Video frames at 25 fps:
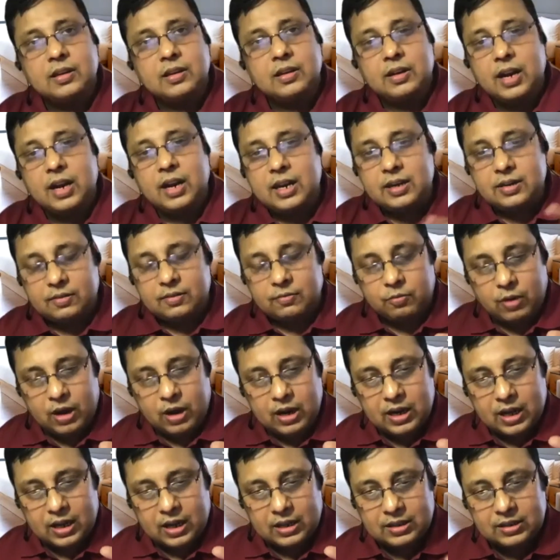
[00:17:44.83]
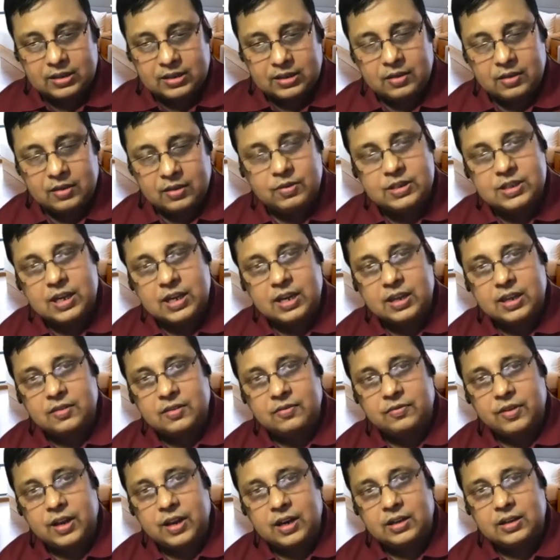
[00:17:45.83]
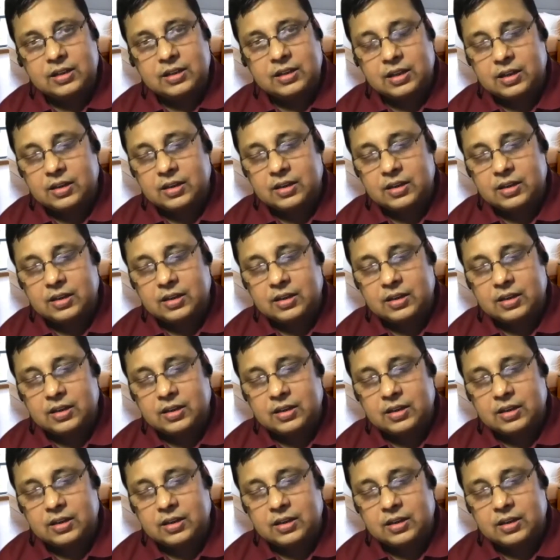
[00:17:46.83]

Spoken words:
right? One other thing which I, in fact,